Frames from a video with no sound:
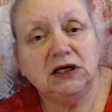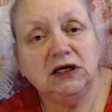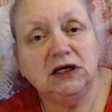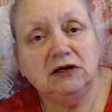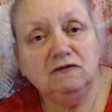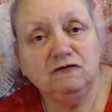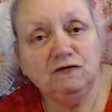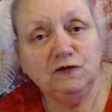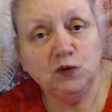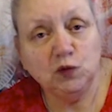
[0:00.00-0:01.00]

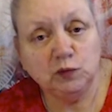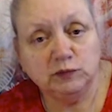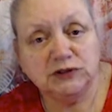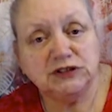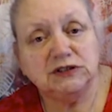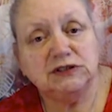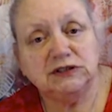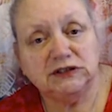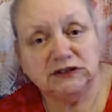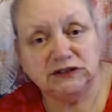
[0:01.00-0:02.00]
informed
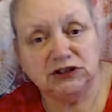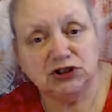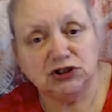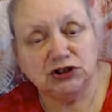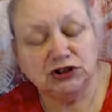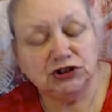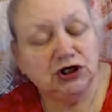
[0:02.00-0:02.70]
decisions,